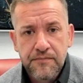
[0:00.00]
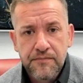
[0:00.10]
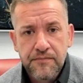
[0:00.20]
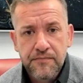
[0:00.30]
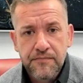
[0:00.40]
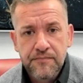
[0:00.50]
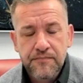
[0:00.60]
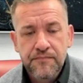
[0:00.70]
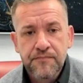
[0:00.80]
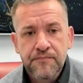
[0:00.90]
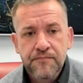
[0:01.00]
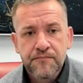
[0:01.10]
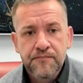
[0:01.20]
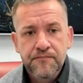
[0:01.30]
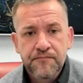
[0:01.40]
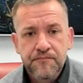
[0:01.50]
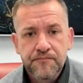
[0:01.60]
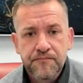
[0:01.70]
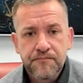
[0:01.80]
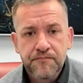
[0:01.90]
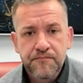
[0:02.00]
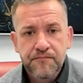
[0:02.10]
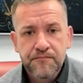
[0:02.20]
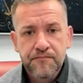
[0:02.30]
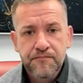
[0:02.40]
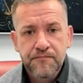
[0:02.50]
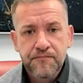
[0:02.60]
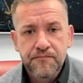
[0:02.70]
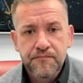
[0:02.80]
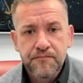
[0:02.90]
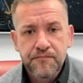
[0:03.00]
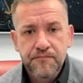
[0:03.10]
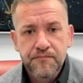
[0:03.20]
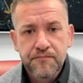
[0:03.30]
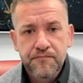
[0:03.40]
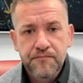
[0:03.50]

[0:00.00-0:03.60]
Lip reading: [no speech]